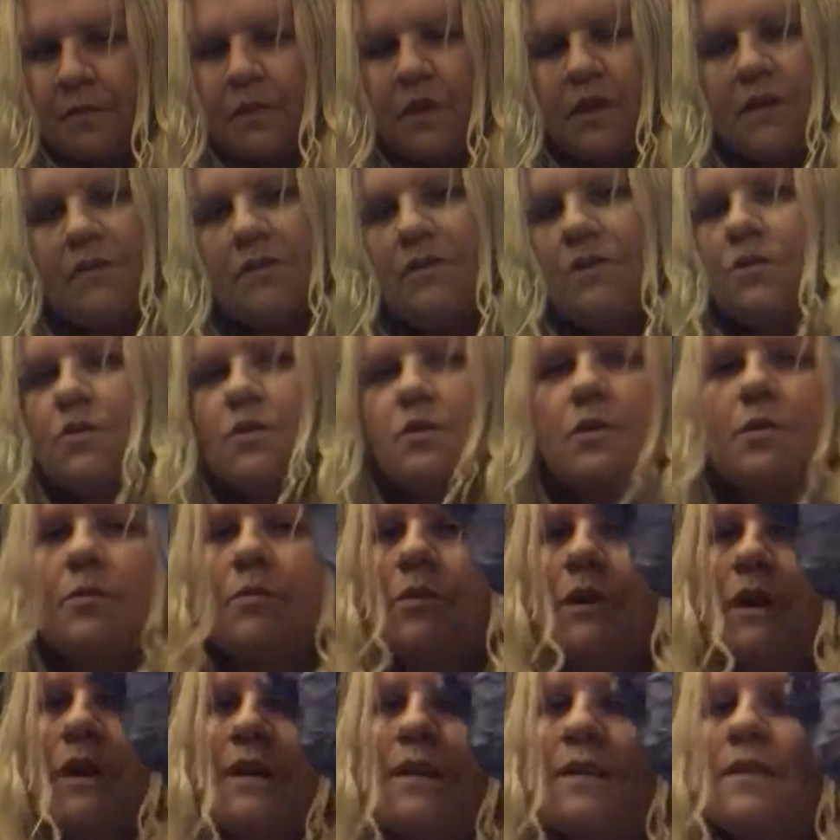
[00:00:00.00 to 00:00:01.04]
Even during
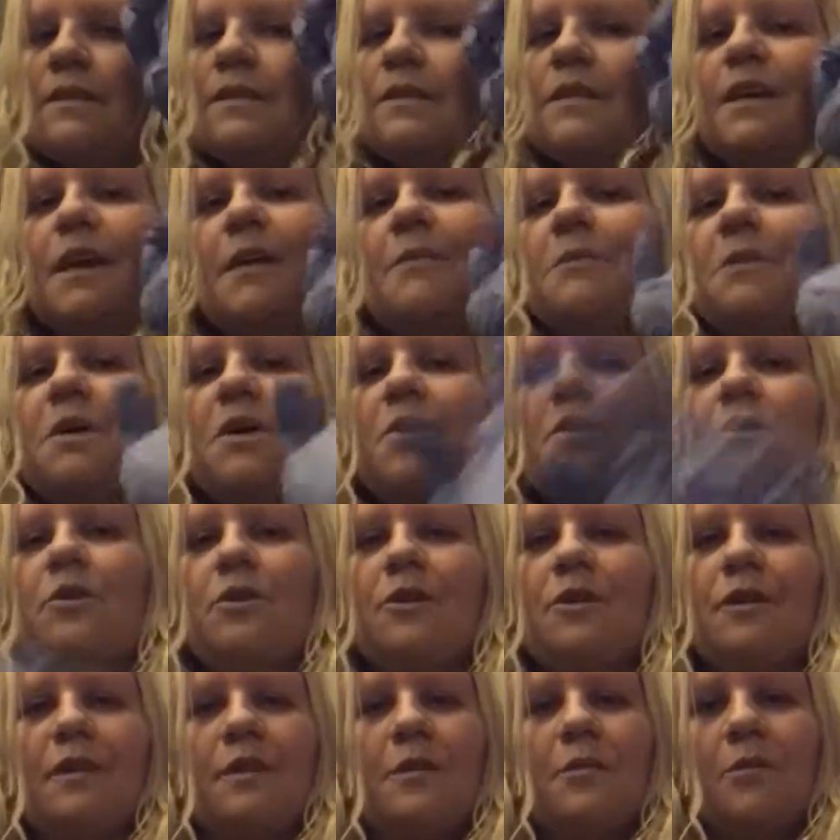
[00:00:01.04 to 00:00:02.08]
pregnancy, I'm not
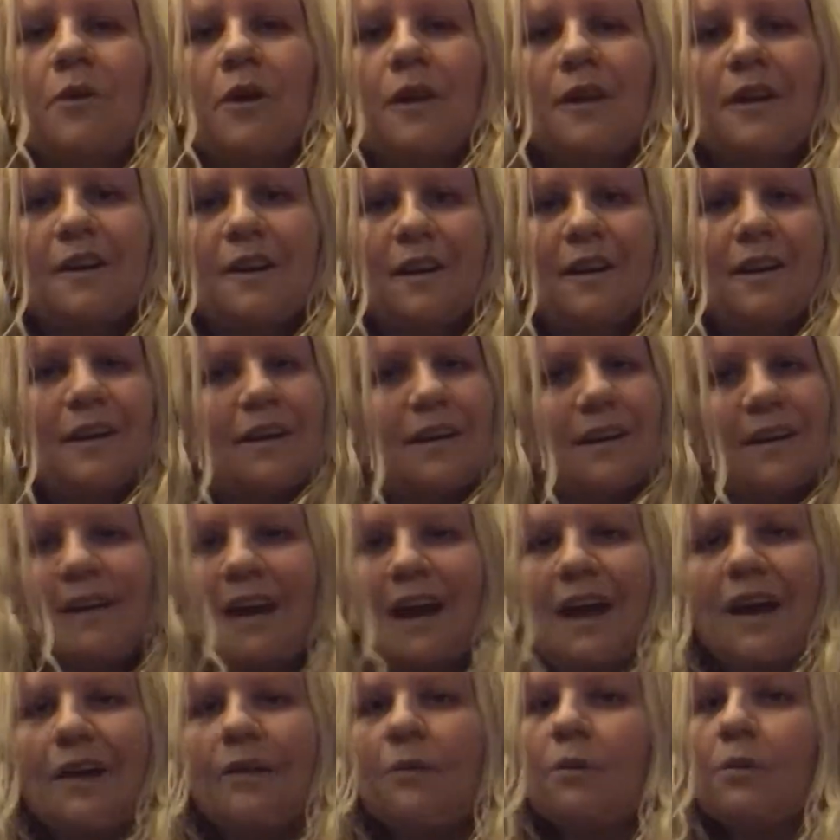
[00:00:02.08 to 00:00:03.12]
currently pregnant, and
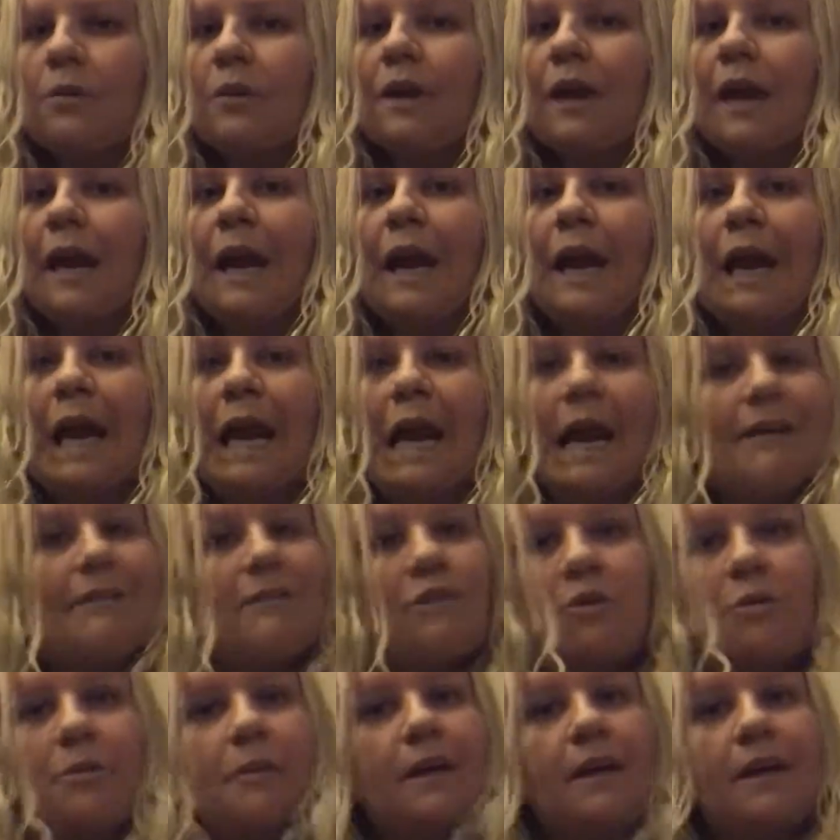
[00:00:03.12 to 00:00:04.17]
I will
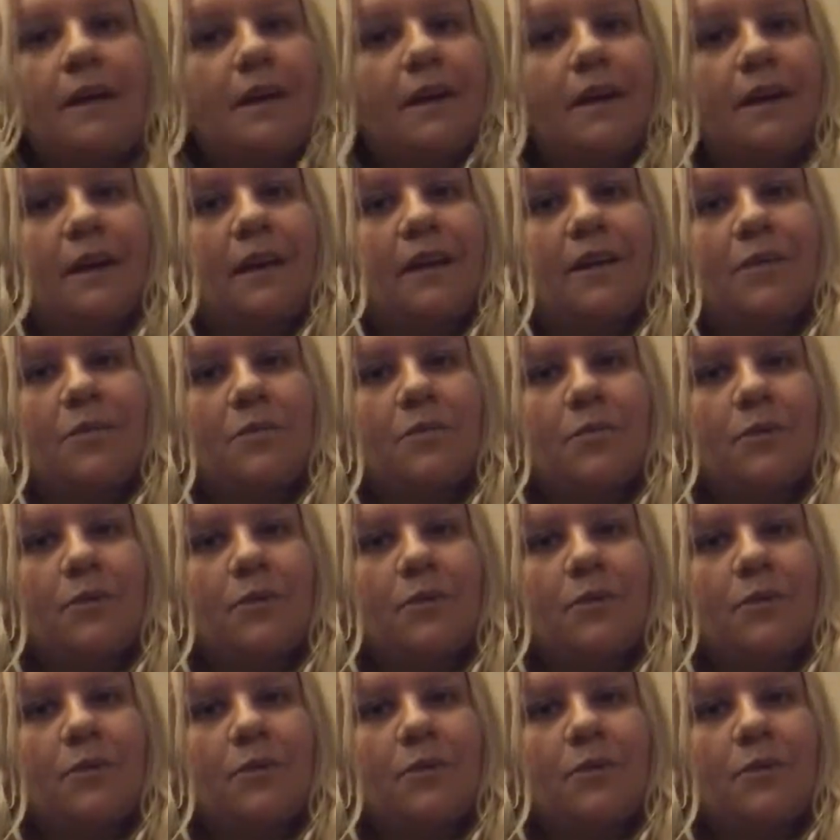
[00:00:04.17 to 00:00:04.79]
never be again.